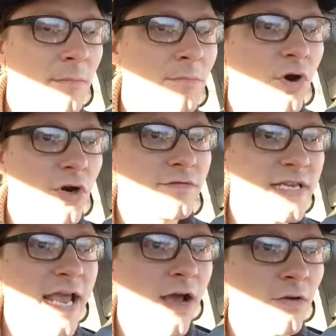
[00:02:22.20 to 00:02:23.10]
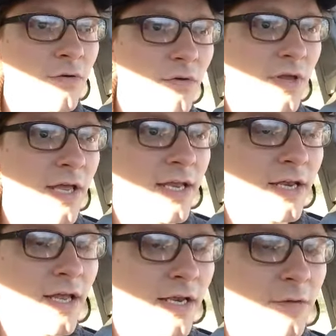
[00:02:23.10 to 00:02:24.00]
part of town
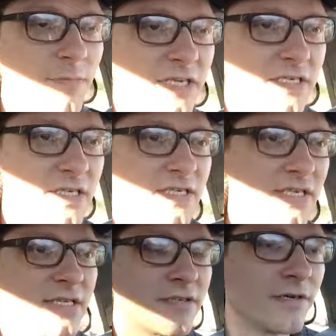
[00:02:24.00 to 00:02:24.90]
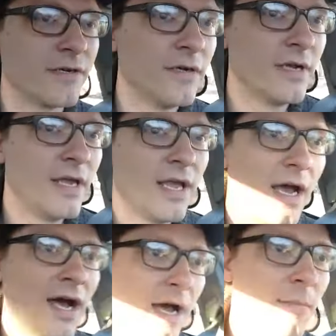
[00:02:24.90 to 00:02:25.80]
and a business center,
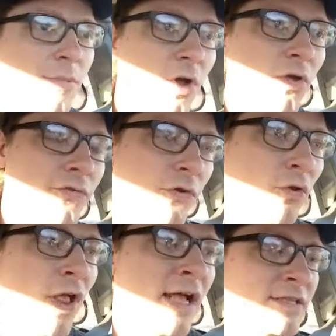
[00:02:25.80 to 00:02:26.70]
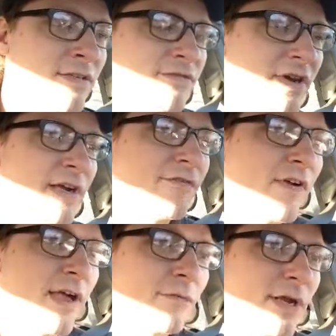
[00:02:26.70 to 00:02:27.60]
but also lots of very
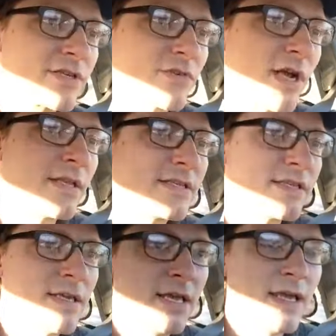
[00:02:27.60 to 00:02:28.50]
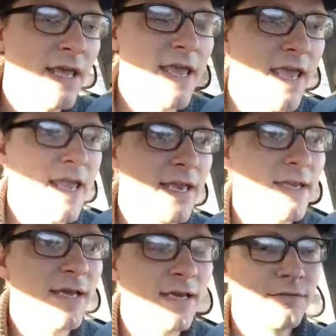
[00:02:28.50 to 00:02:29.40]
fine restaurants
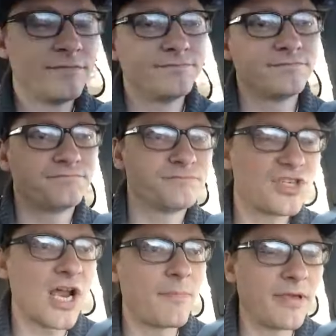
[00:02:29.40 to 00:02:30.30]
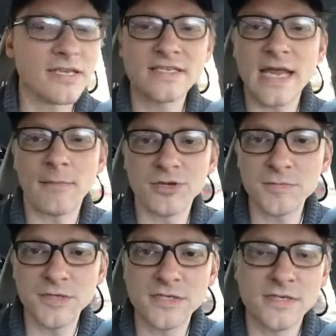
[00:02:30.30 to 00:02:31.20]
and shopping
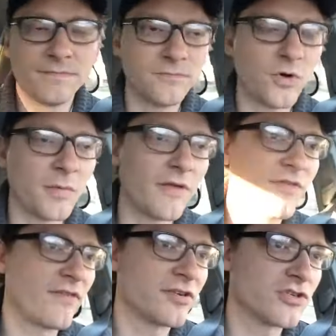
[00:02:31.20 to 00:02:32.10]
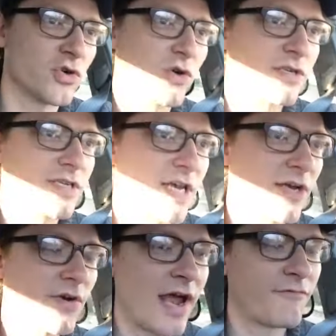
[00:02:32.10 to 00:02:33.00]
establishments. One of my favorite stores,
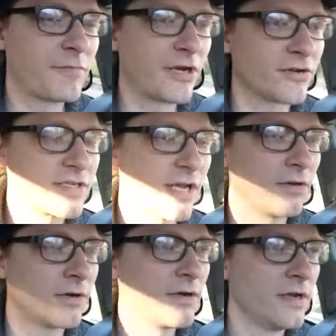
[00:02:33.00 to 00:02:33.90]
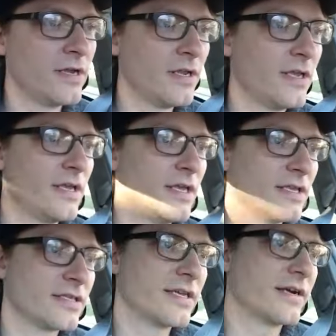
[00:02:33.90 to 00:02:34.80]
Craft Beer Cellar,
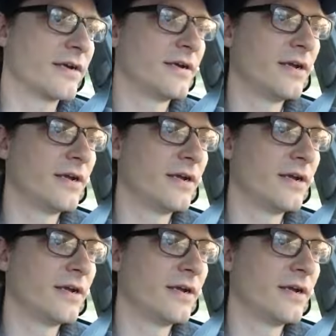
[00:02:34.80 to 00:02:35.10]
is there,